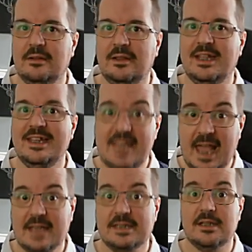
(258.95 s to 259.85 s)

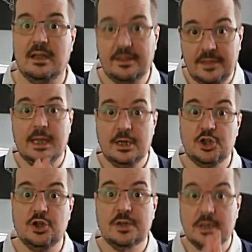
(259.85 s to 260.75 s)
Yes, I think it
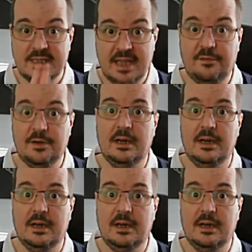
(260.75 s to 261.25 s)
should. Definitely.